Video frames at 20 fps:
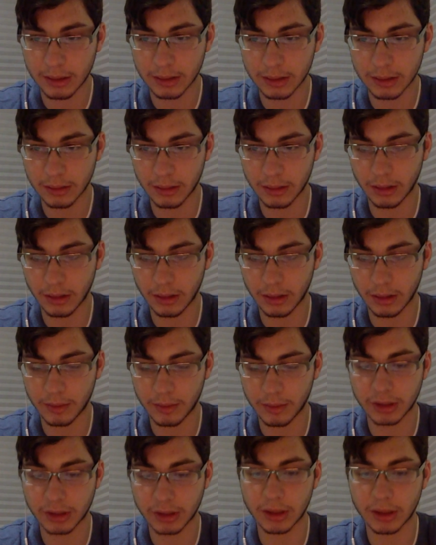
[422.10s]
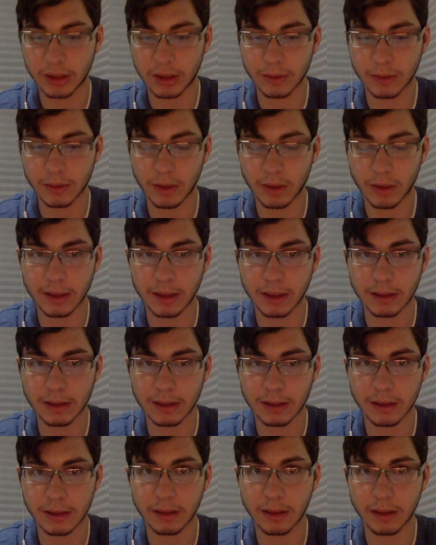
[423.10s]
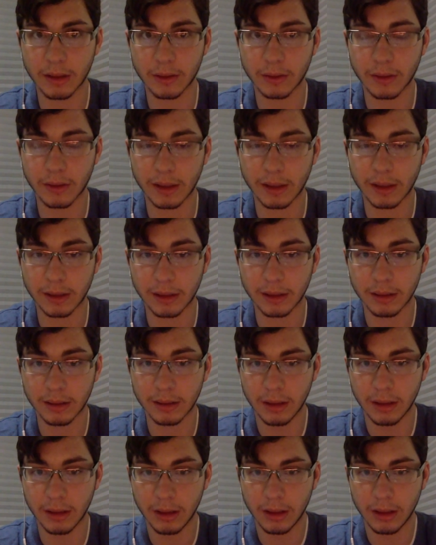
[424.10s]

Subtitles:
Medellin, as well as the entire Rutaena